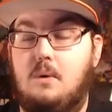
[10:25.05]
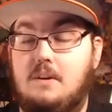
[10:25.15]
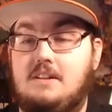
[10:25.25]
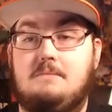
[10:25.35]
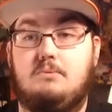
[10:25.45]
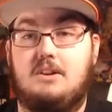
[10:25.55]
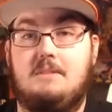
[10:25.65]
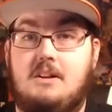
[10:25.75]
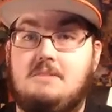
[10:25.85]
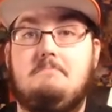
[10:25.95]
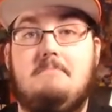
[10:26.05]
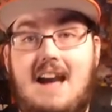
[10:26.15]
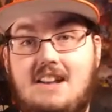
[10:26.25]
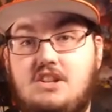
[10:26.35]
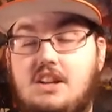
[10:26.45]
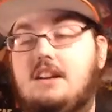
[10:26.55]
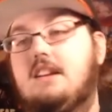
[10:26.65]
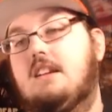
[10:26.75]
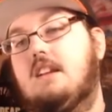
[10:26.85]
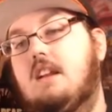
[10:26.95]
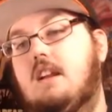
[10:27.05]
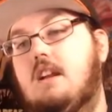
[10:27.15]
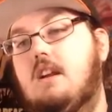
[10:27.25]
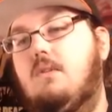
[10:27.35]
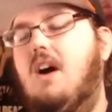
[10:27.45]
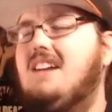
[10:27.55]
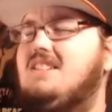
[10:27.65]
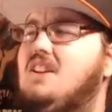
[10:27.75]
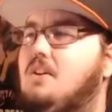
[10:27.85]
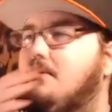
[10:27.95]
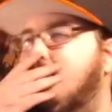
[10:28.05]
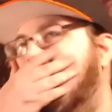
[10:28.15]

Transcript: which is pretty much magic. Well, actually, no,